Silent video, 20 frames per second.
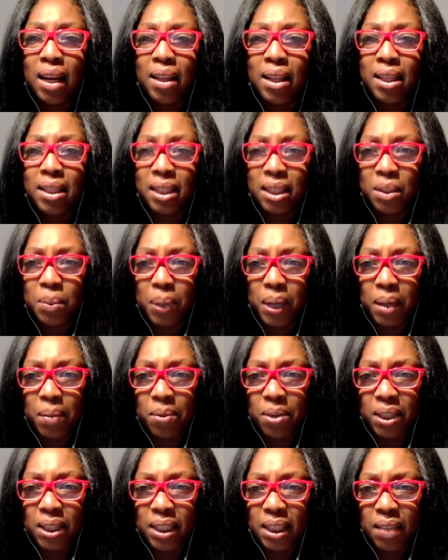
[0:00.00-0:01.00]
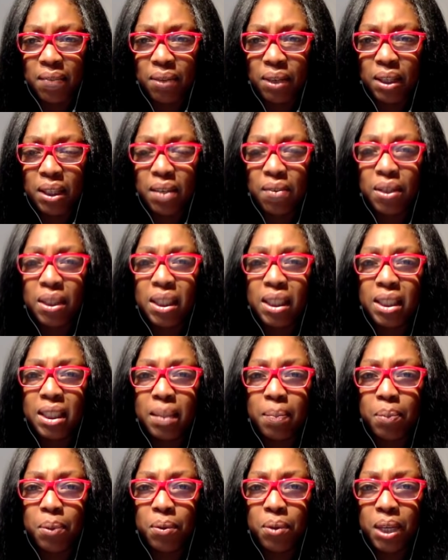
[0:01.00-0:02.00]
This is what I'm receiving. There was a
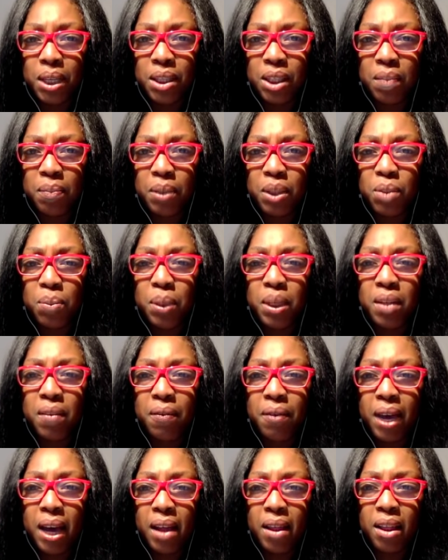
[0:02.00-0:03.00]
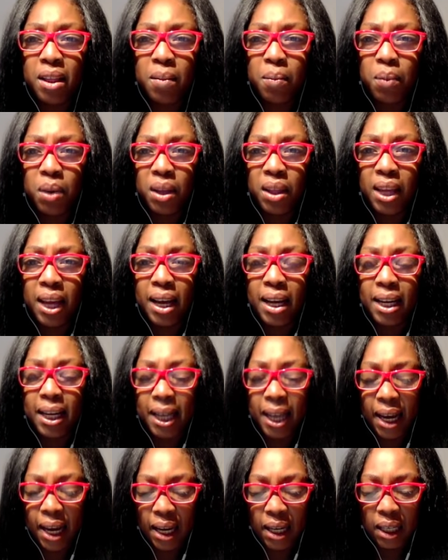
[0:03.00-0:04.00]
separation between the father, the mother, and the
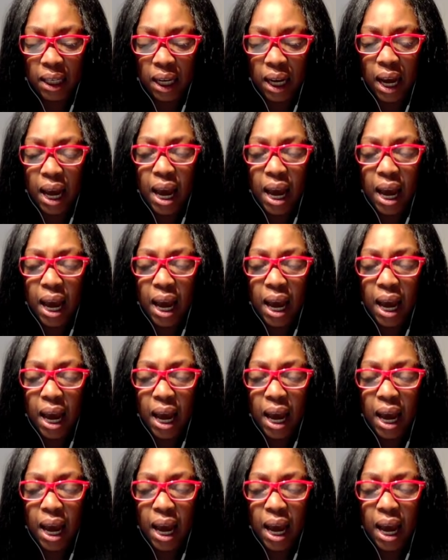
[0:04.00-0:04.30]
kid.